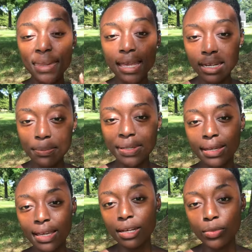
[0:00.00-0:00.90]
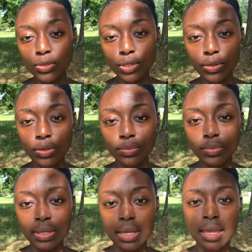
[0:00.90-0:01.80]
and it be an animal
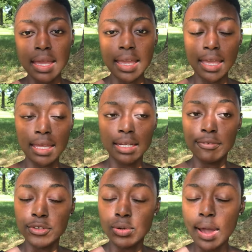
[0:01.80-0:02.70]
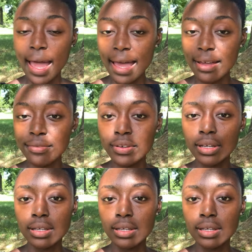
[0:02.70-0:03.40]
totem. And if you have